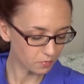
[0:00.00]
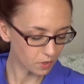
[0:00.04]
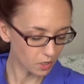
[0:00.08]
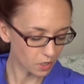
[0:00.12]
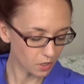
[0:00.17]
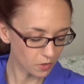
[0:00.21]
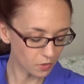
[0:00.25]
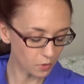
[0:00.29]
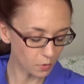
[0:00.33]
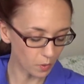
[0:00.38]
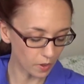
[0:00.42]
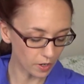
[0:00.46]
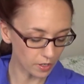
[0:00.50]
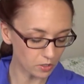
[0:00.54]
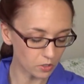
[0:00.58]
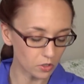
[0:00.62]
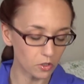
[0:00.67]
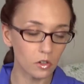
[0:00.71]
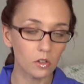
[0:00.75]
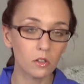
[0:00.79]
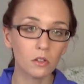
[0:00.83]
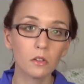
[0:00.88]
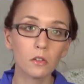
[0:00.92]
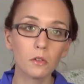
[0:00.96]
The
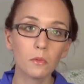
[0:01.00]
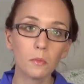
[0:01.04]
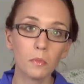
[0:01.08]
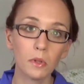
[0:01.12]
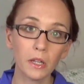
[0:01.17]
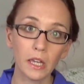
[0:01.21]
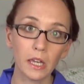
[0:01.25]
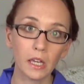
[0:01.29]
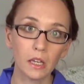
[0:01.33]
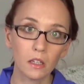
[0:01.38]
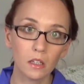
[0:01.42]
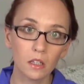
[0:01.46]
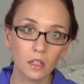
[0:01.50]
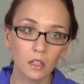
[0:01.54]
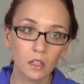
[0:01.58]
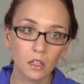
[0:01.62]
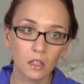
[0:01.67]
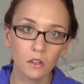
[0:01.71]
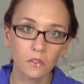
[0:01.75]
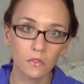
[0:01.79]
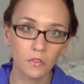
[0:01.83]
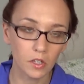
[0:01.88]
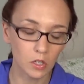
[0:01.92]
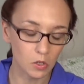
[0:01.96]
writer blinked,
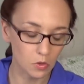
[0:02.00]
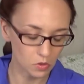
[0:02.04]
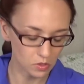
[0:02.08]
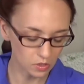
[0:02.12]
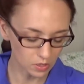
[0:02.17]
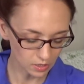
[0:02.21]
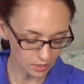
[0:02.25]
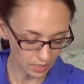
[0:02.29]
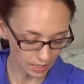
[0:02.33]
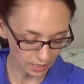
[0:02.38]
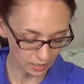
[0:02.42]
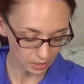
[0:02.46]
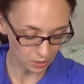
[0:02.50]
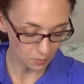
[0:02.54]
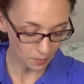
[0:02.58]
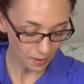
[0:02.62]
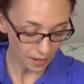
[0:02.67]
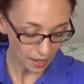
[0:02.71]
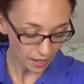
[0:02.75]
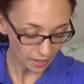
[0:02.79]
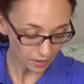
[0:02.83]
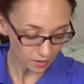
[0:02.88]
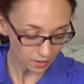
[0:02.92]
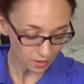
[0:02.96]
confused and taken
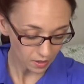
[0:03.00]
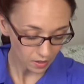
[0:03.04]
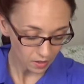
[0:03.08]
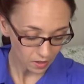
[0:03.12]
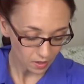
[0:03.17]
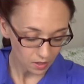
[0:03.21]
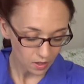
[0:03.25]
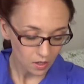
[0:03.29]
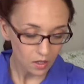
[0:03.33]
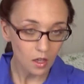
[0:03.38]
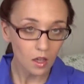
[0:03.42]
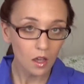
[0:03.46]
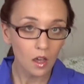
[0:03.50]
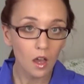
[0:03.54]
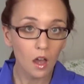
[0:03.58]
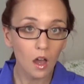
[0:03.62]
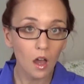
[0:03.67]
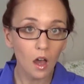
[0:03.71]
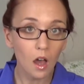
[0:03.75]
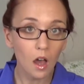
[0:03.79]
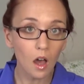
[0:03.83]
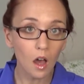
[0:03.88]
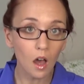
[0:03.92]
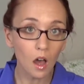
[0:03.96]
aback.
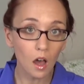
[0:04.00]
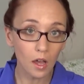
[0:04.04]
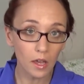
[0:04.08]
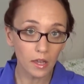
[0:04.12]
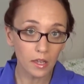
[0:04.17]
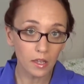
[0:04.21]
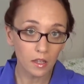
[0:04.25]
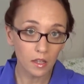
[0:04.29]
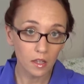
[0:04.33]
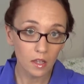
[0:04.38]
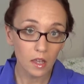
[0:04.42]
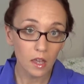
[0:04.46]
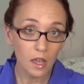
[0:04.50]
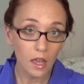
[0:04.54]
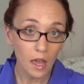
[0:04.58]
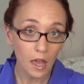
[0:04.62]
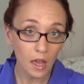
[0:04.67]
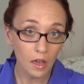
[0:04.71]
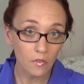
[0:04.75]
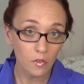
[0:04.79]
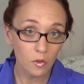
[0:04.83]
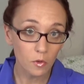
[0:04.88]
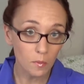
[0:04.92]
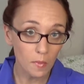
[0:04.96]
"I
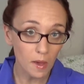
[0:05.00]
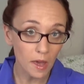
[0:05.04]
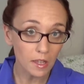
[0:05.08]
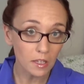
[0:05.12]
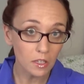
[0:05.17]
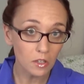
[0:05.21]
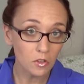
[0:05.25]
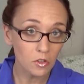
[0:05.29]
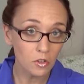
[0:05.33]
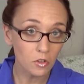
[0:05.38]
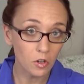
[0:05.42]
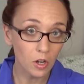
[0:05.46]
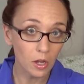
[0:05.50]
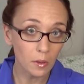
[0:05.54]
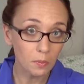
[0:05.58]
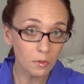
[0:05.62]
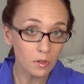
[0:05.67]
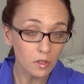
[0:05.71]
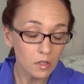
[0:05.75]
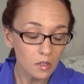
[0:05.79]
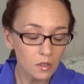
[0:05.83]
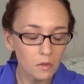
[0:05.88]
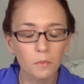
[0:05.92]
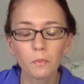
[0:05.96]
have a
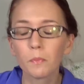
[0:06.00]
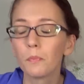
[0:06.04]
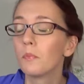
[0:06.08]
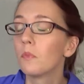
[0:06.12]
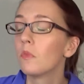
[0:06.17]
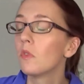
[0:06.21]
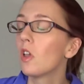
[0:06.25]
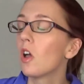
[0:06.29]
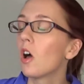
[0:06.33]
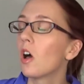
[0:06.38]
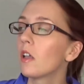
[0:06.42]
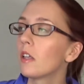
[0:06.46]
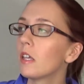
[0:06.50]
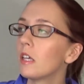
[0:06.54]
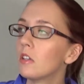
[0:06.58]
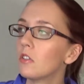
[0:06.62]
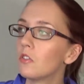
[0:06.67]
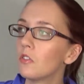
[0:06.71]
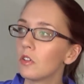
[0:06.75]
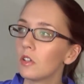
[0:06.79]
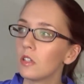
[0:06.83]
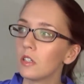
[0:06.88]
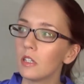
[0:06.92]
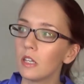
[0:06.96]
manuscript. Not
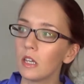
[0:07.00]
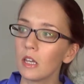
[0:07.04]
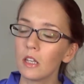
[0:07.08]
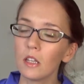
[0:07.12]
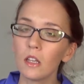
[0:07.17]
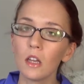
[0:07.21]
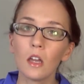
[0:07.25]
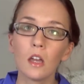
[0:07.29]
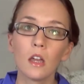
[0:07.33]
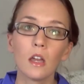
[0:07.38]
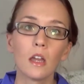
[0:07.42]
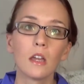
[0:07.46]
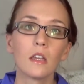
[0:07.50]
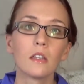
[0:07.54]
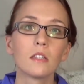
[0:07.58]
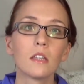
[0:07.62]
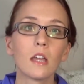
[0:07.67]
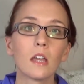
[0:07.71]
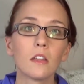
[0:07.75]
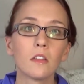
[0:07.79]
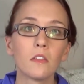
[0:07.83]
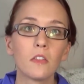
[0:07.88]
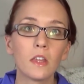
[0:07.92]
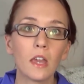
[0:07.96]
interested,"
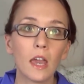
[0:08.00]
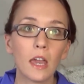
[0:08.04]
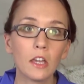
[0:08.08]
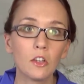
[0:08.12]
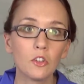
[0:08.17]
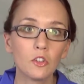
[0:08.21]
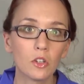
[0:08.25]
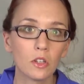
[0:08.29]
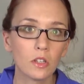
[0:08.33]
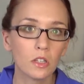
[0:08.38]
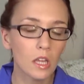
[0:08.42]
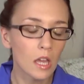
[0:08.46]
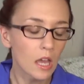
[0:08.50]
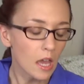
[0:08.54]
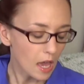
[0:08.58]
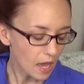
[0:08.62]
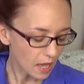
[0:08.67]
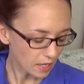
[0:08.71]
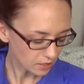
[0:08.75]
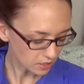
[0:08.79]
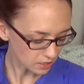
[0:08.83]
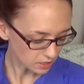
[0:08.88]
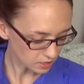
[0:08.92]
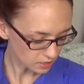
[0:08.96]
said the agent,
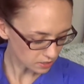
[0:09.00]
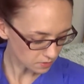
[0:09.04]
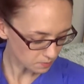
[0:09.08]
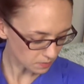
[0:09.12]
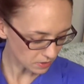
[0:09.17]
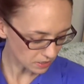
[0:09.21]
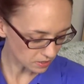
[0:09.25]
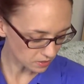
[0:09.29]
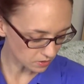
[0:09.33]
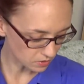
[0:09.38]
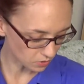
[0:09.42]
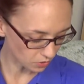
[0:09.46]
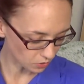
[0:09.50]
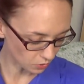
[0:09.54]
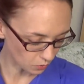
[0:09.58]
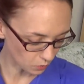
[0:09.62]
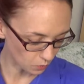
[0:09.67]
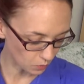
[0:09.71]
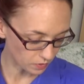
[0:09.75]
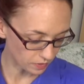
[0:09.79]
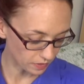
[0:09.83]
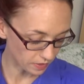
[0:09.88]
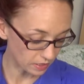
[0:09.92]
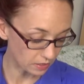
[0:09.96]
and dismissed her
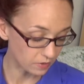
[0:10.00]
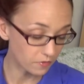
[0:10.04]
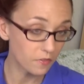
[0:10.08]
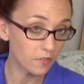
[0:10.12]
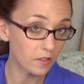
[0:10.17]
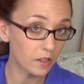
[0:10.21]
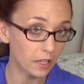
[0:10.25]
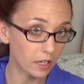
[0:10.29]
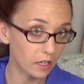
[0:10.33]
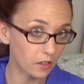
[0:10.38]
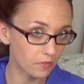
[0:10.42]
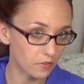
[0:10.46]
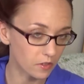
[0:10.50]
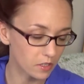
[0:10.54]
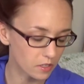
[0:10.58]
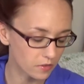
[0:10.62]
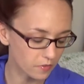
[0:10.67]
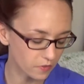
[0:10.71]
with a flick of his